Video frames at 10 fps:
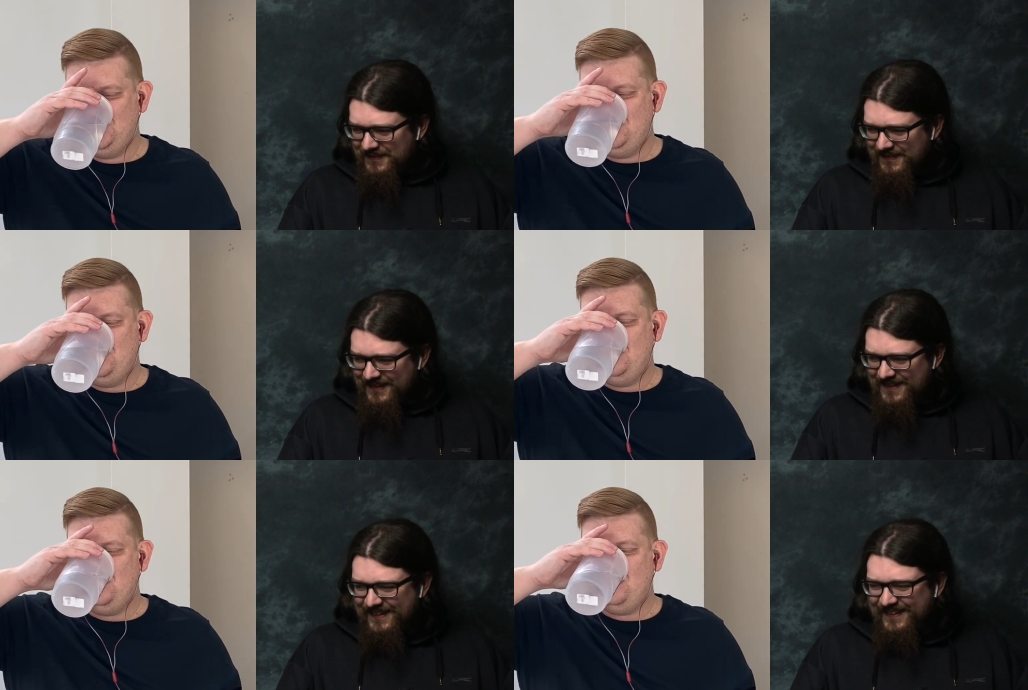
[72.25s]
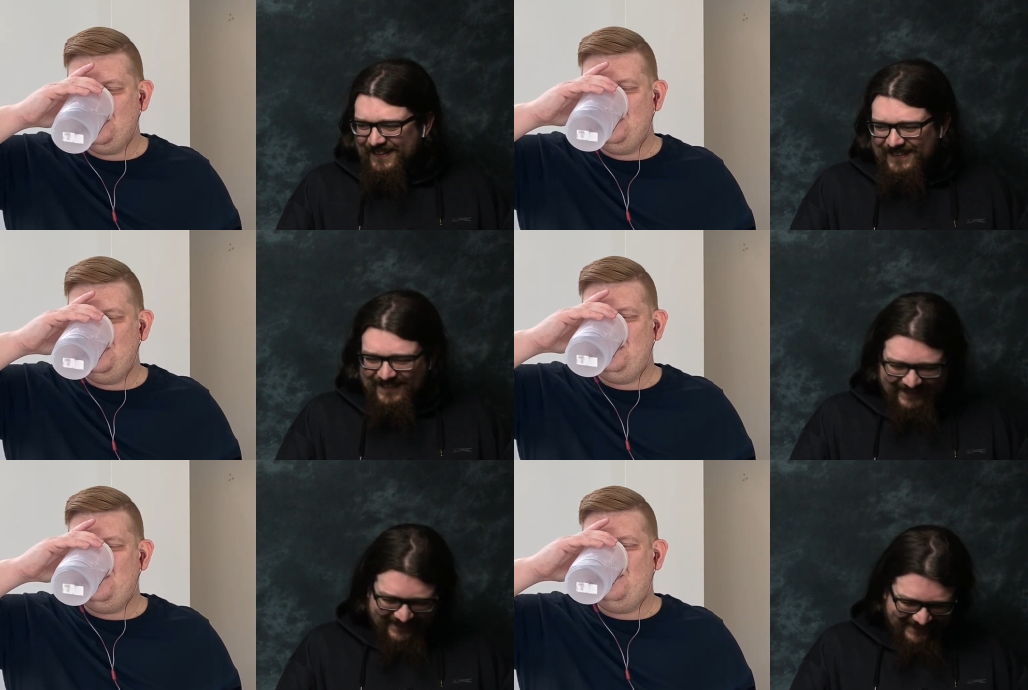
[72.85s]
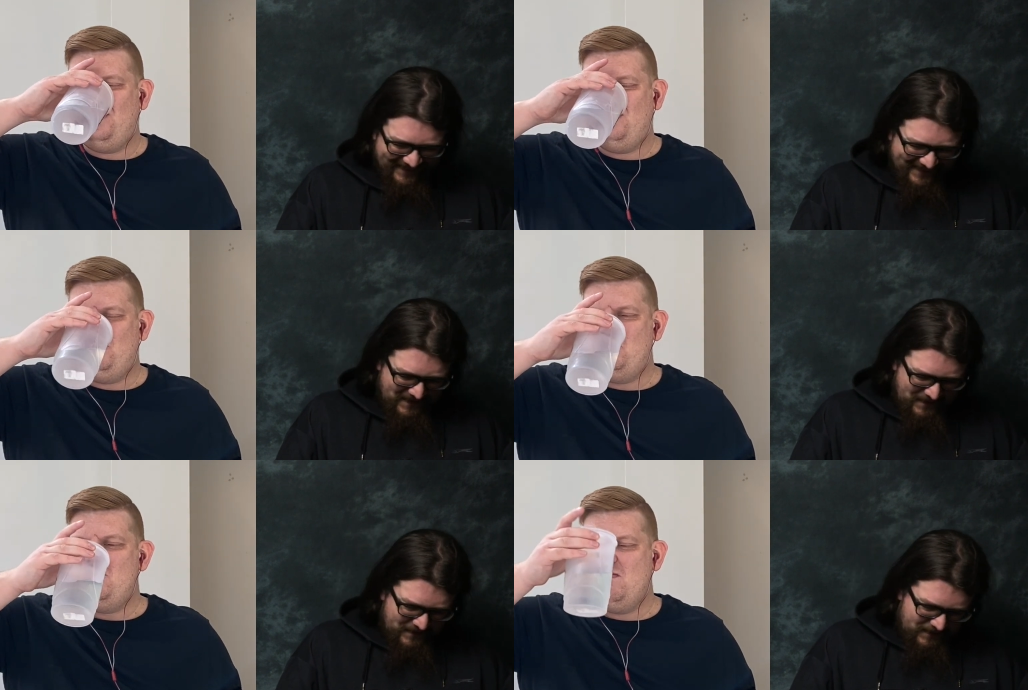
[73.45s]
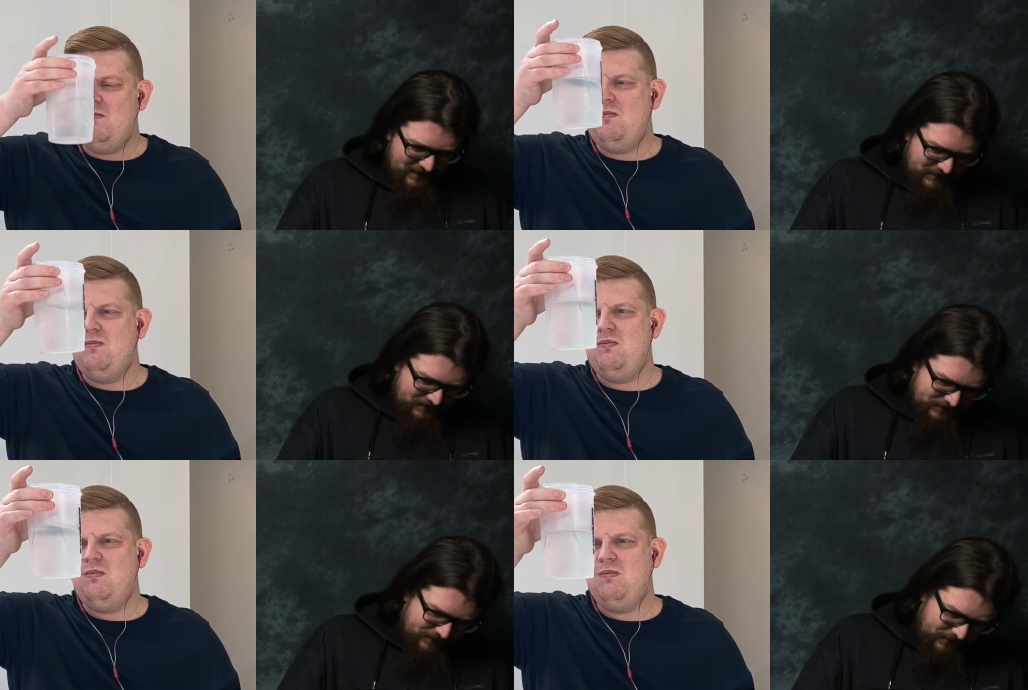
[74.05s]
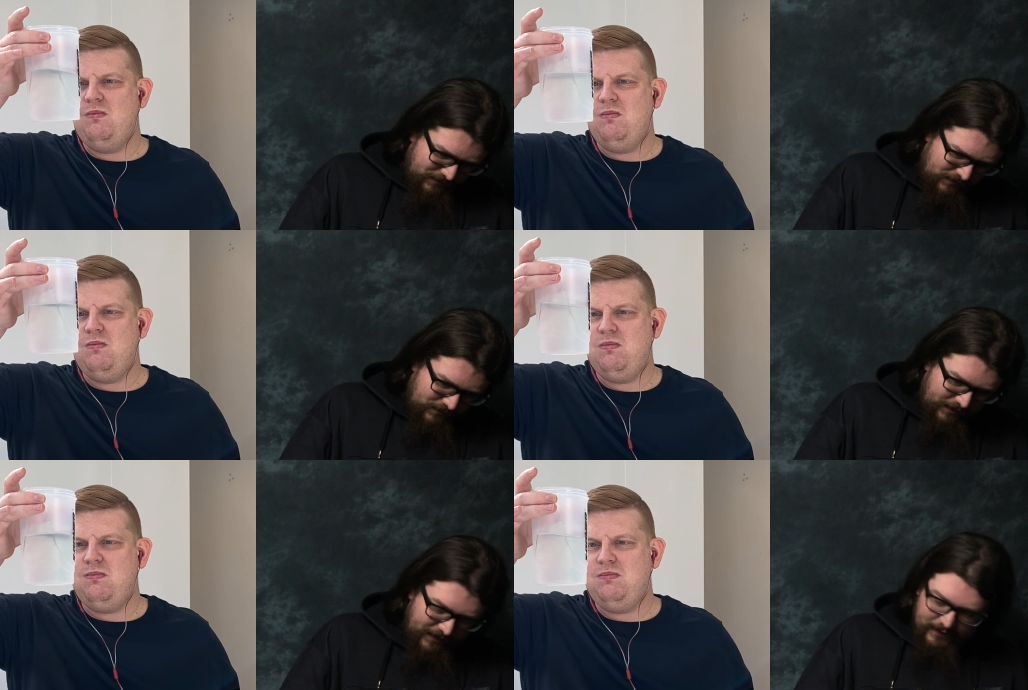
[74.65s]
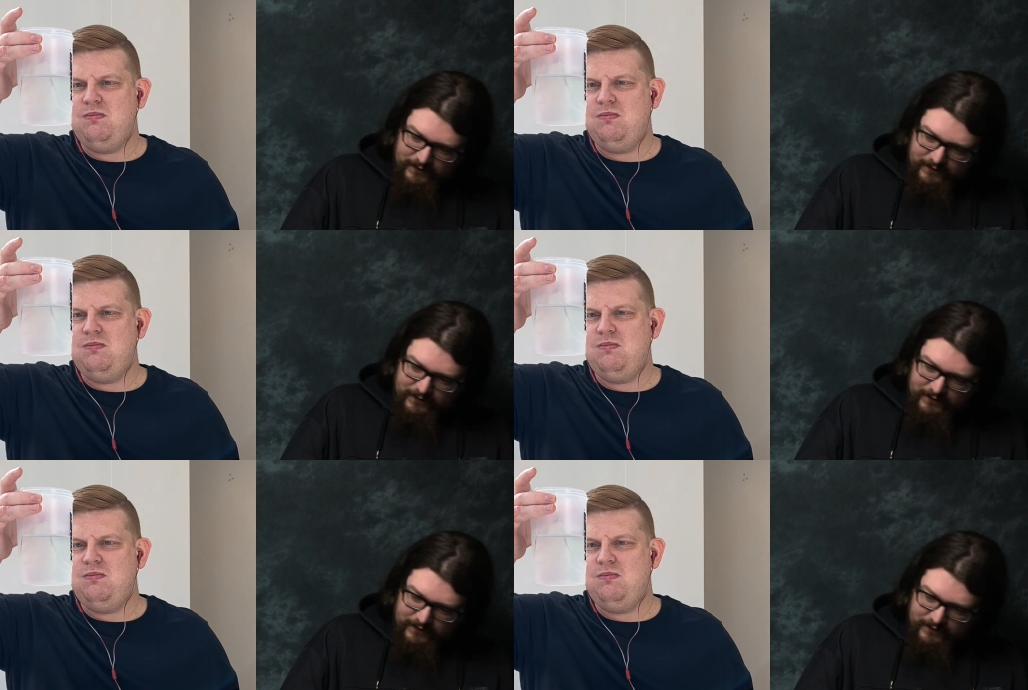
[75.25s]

[no speech]